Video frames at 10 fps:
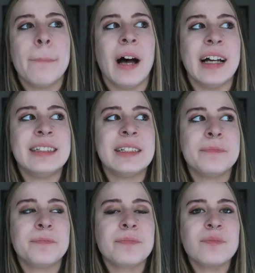But
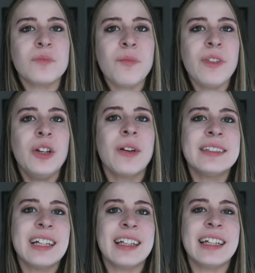you
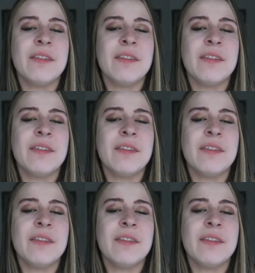can tell,